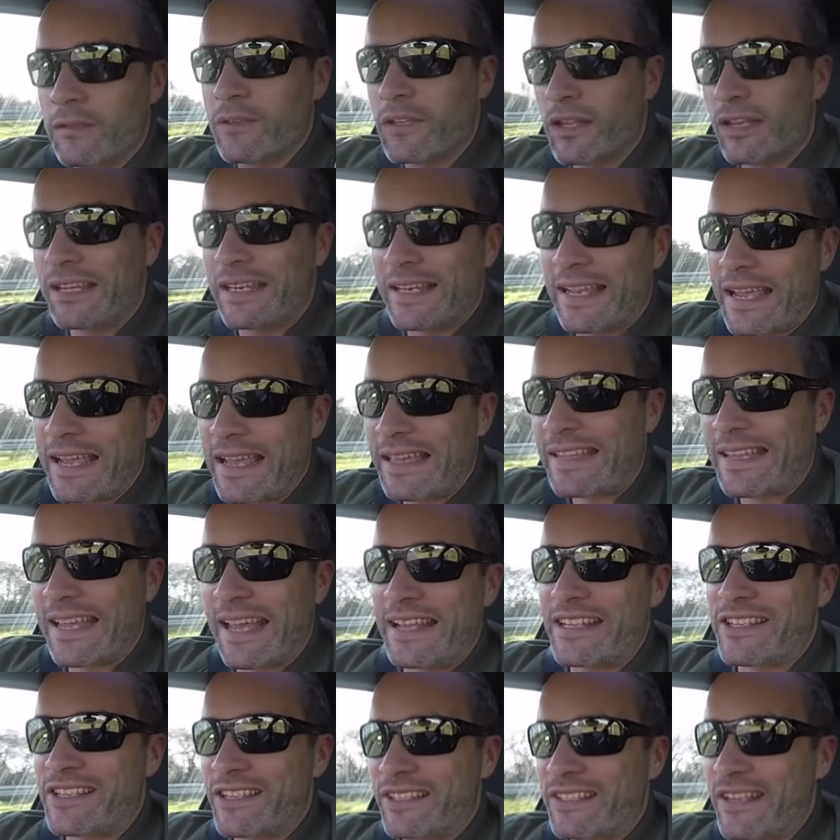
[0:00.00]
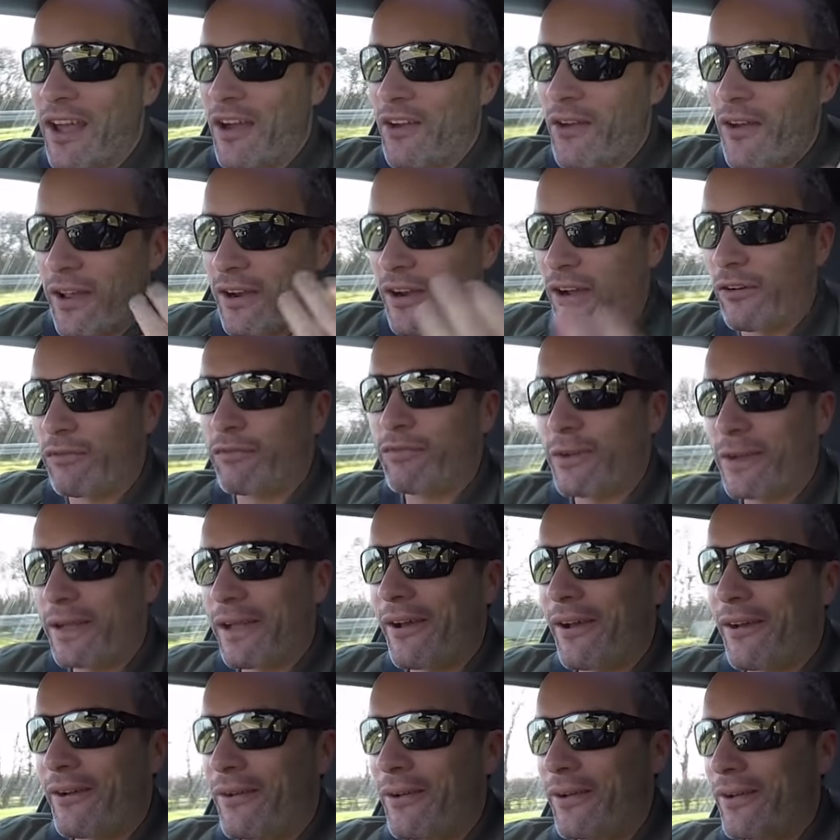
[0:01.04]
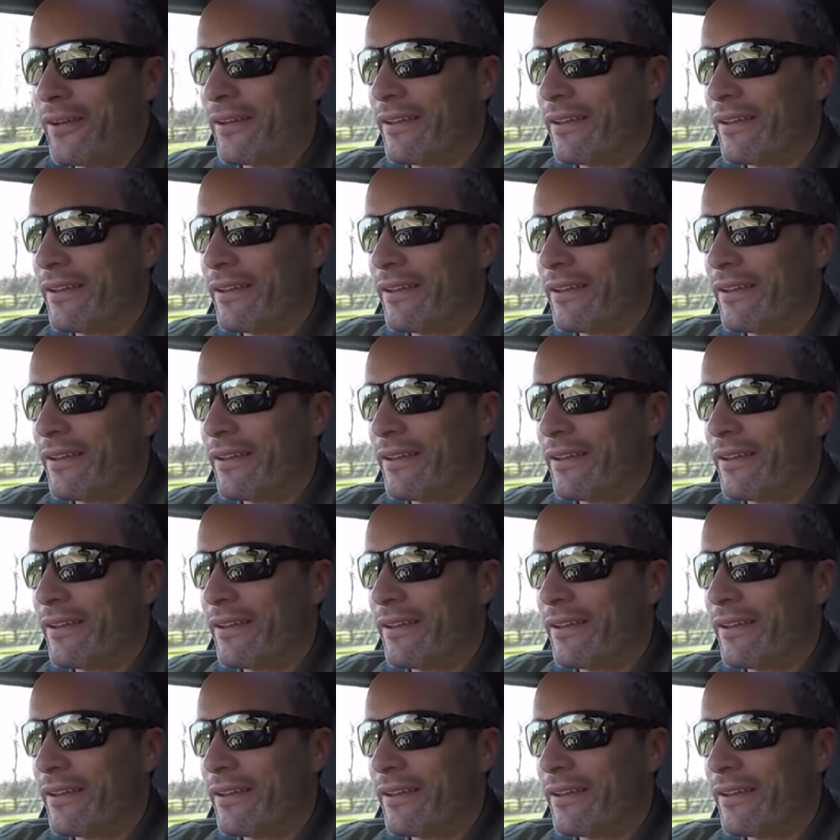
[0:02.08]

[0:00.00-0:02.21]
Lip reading: You can hear the engine note and off we go.